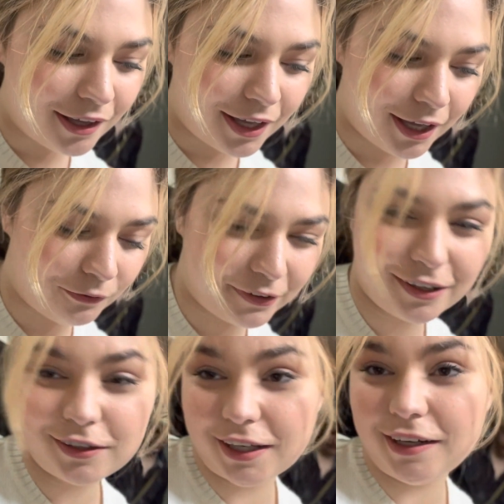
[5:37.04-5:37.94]
and we're
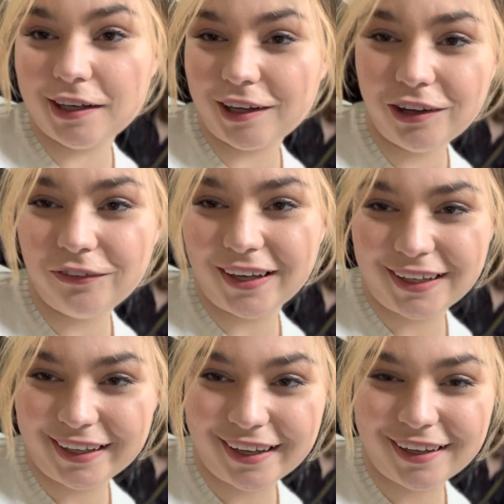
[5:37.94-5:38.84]
gonna go
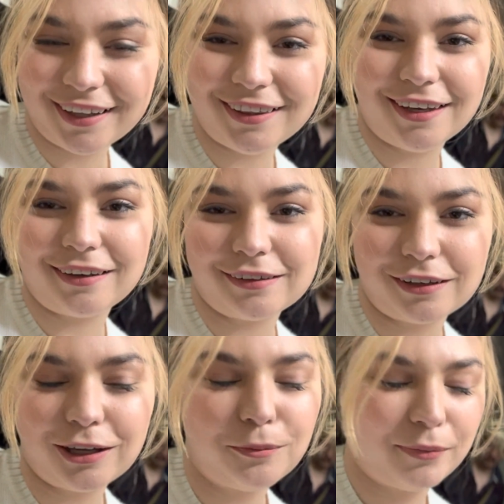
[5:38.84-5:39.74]
eat and then
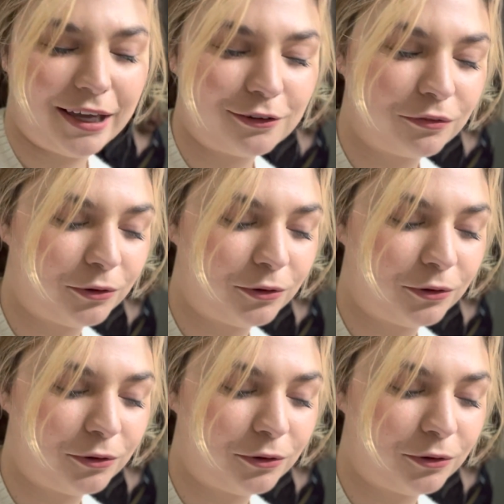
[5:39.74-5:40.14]
come back.